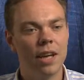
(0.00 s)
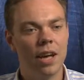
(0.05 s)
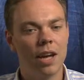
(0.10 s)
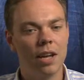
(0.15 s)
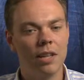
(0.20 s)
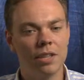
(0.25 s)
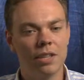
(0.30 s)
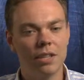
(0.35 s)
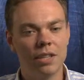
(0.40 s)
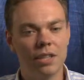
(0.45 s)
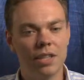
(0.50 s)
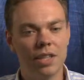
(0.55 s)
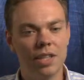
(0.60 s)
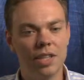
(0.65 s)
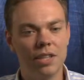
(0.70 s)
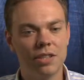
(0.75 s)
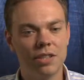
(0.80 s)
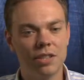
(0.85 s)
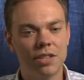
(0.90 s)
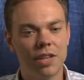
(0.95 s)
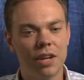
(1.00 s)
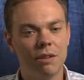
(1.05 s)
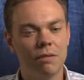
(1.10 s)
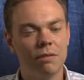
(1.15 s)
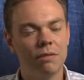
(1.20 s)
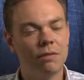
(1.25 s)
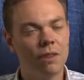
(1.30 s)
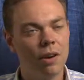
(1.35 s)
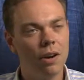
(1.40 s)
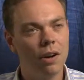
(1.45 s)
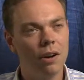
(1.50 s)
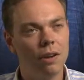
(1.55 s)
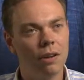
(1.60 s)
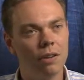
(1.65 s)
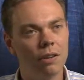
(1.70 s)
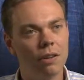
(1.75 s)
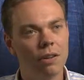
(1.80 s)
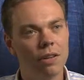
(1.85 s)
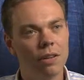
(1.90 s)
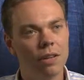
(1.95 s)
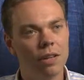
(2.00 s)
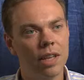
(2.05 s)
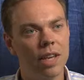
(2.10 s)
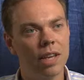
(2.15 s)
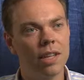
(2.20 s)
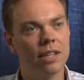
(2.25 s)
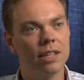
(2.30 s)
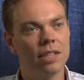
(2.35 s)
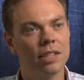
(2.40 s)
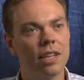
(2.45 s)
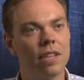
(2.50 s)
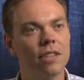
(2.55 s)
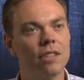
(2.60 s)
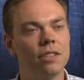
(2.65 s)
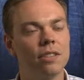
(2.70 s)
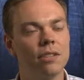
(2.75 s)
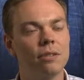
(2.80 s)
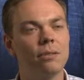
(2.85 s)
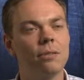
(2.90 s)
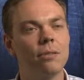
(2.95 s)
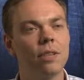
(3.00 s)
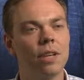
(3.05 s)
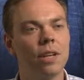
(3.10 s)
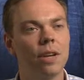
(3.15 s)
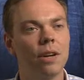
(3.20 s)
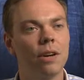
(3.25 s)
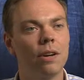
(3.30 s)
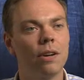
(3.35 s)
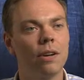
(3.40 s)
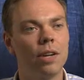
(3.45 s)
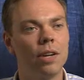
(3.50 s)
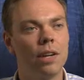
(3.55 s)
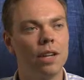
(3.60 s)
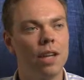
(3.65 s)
And to see just how far that extends through the car,